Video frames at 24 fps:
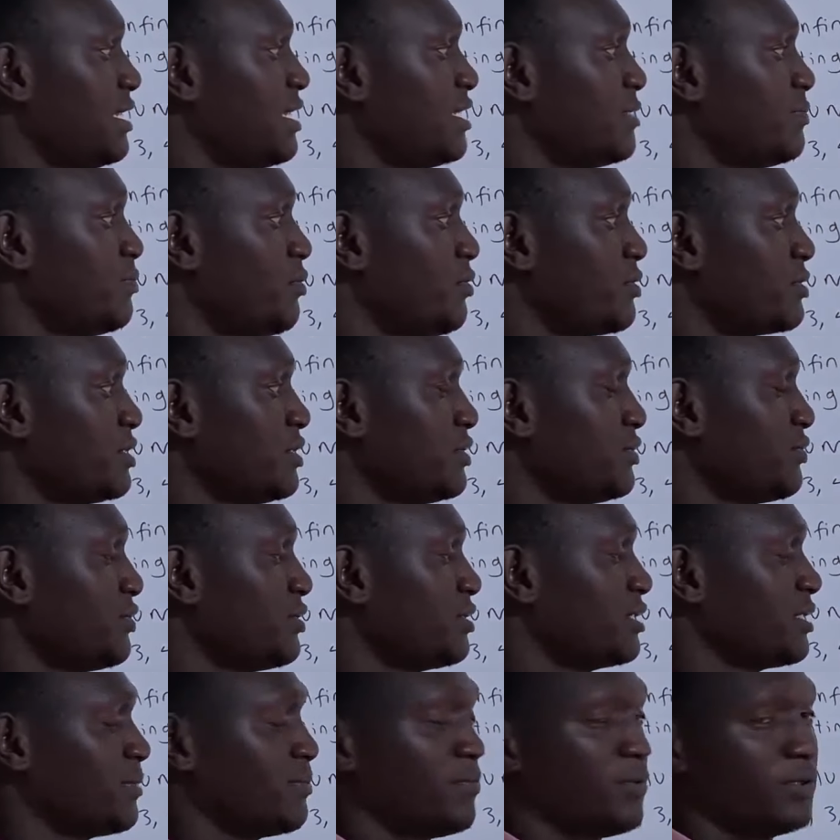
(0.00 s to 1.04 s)
this position
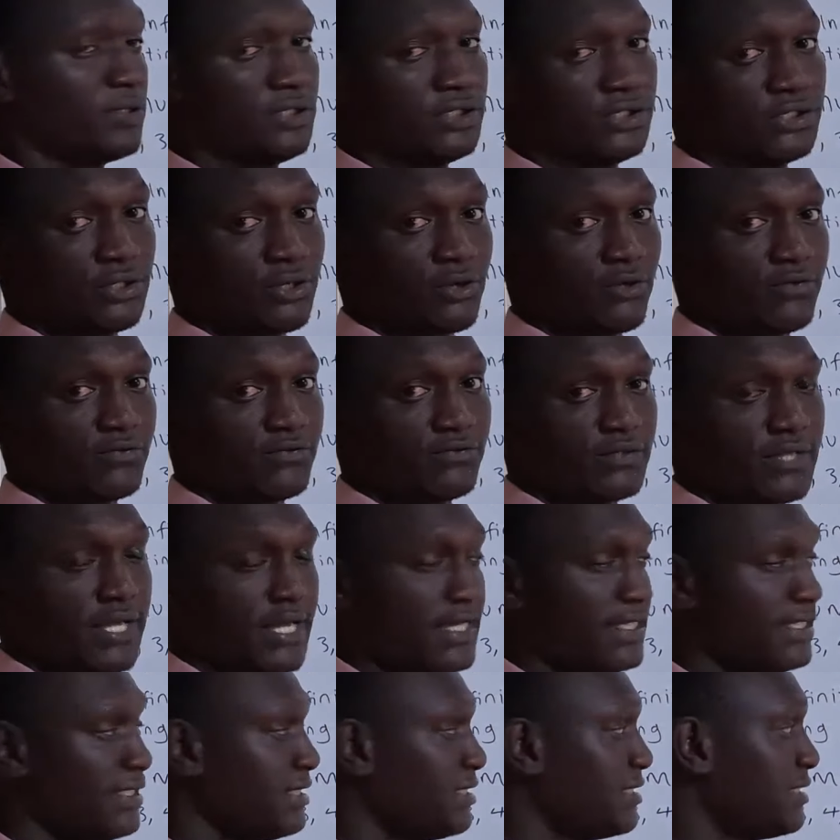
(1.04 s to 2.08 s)
is a position of
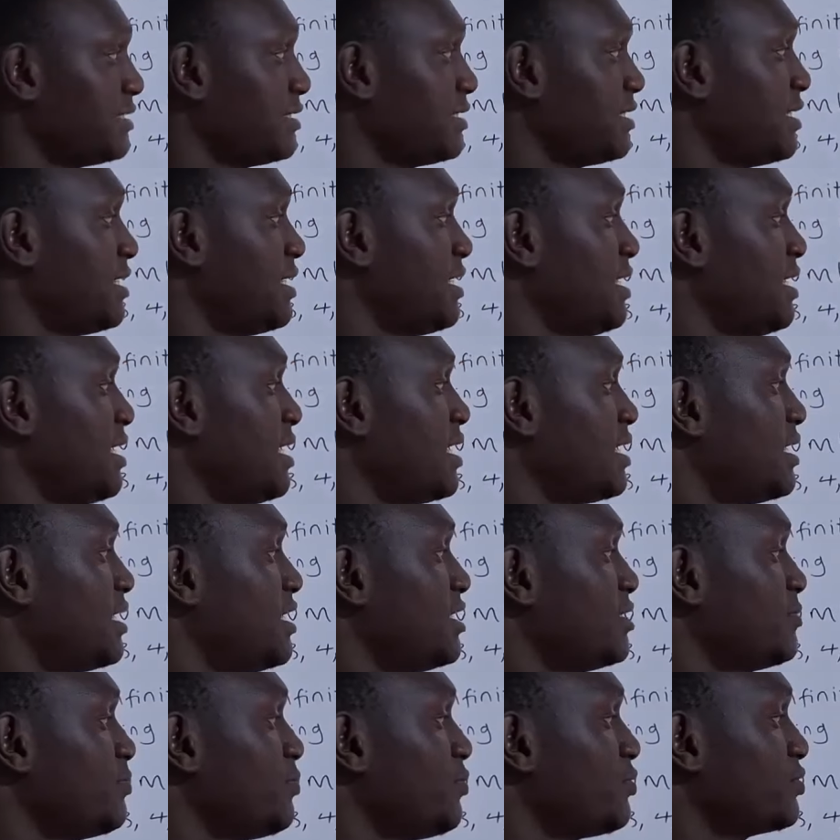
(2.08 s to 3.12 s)
tens,
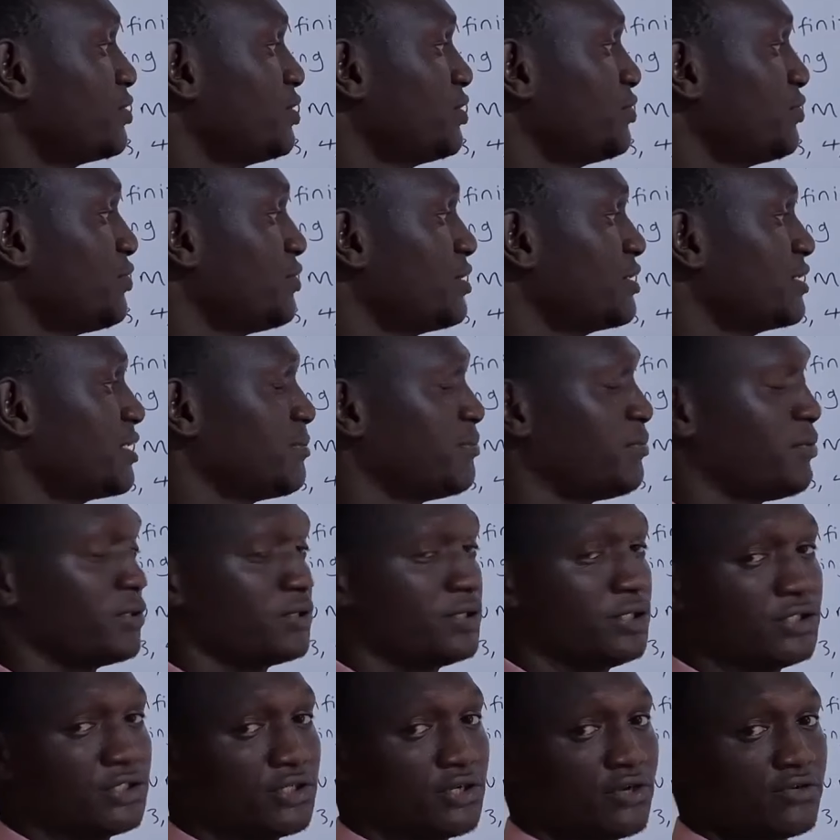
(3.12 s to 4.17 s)
this position is a
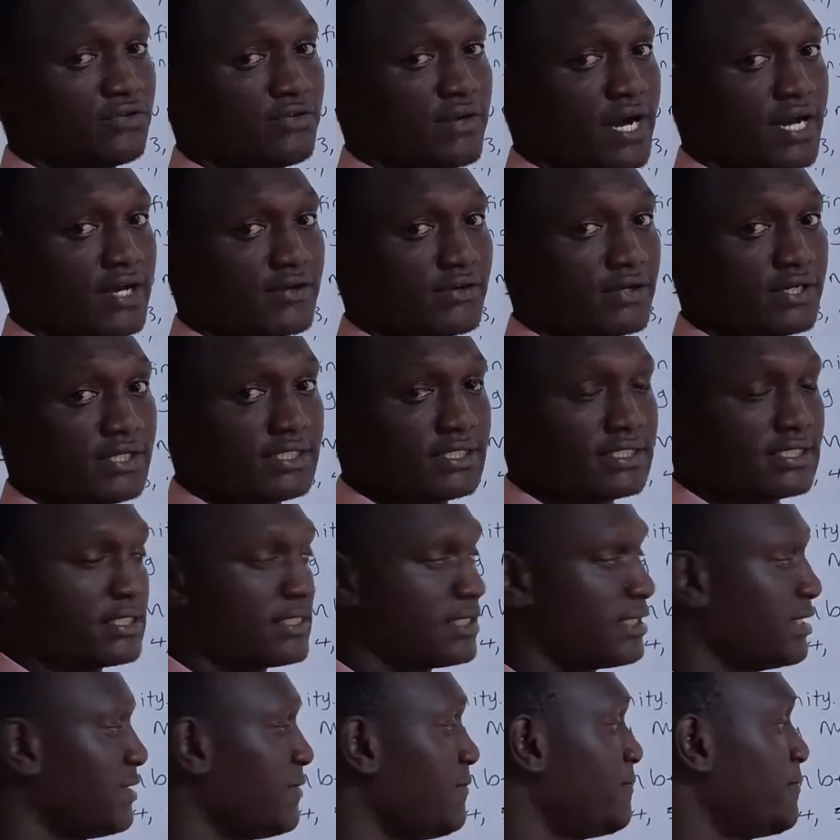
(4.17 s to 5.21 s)
position of
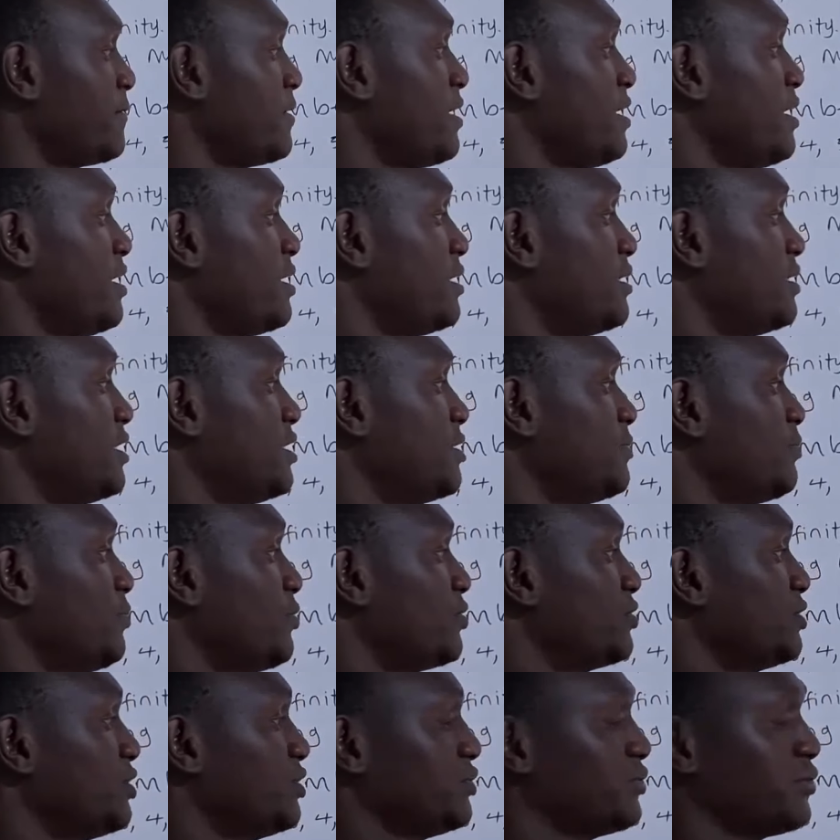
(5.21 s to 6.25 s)
hundreds, this
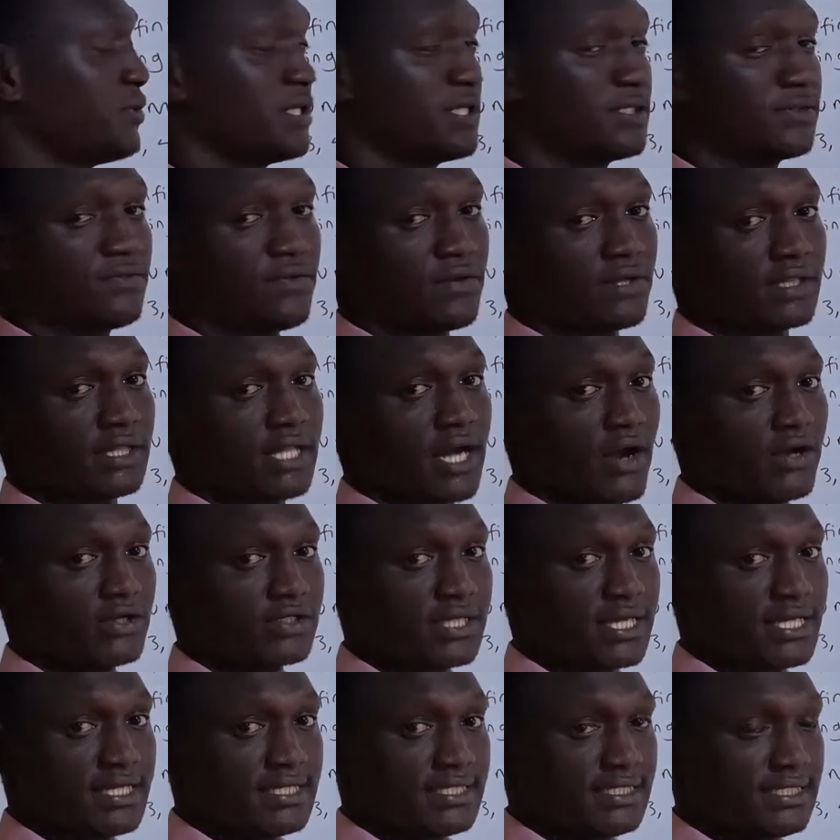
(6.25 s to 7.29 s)
position is for
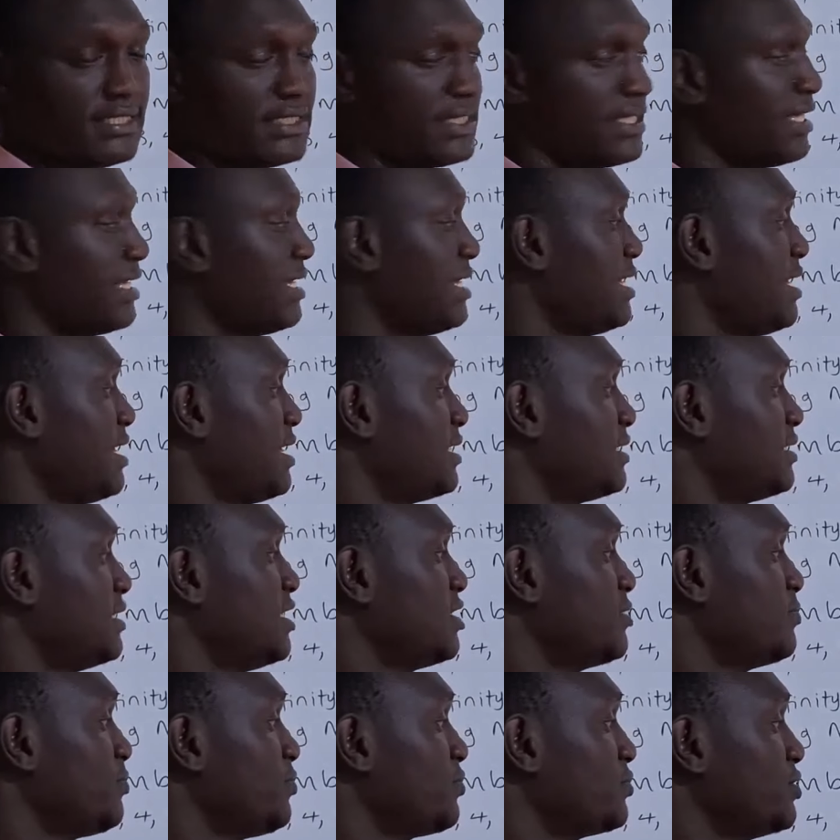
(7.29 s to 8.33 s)
thousands,
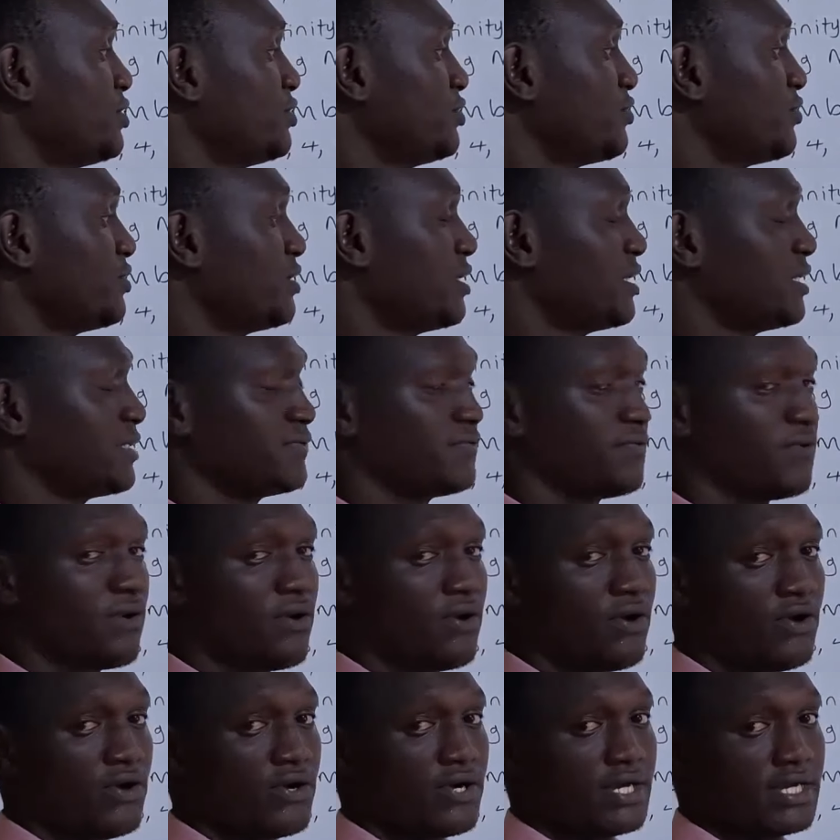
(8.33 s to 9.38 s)
this position is
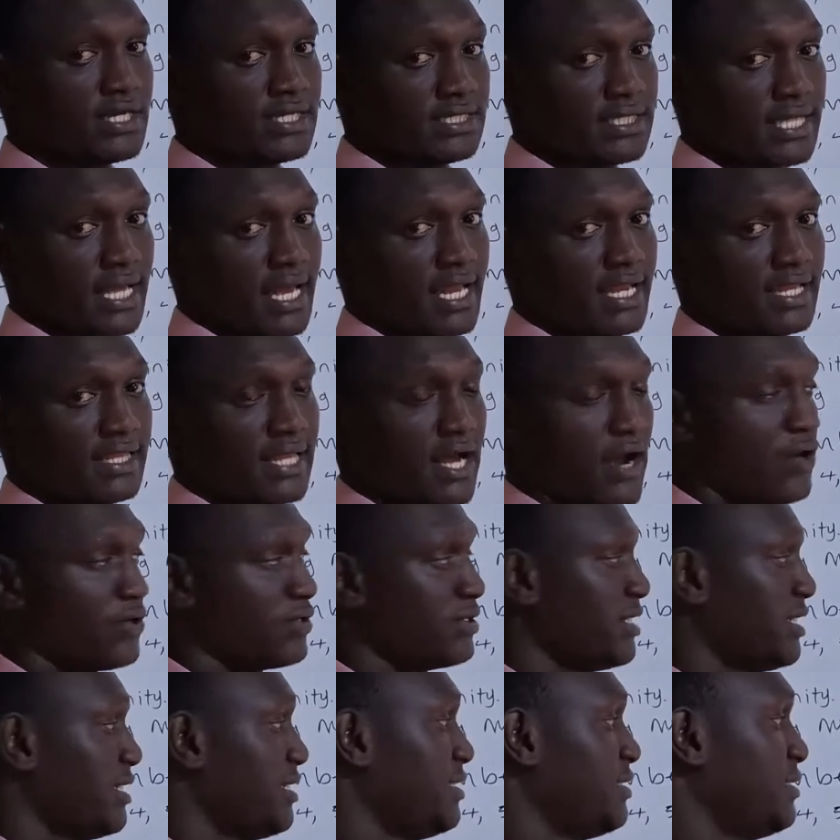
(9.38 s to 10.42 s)
for
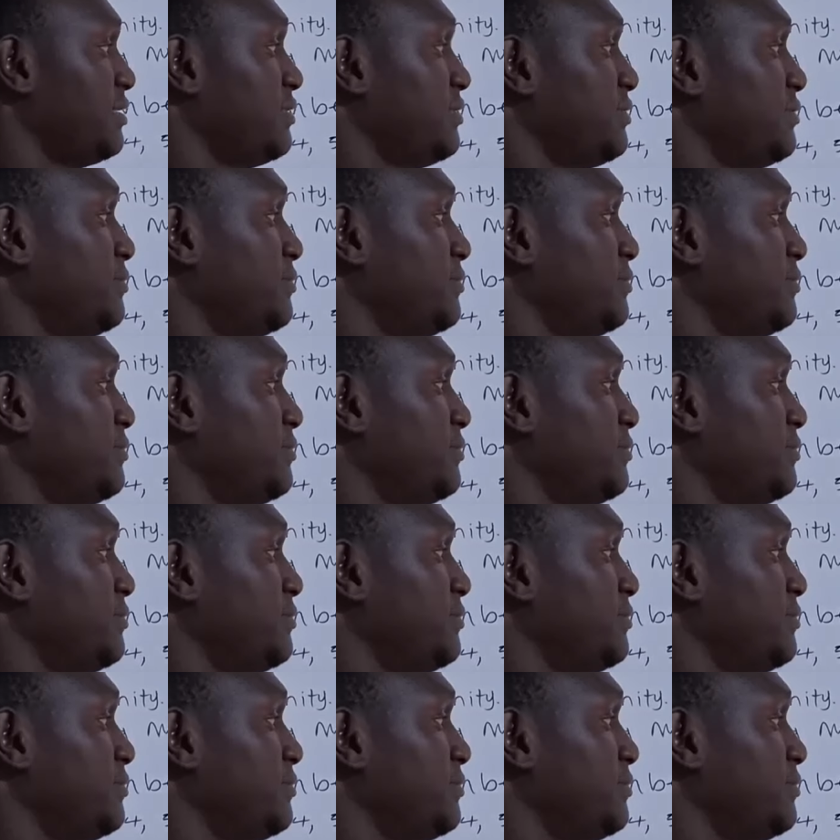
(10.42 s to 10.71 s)
10,000.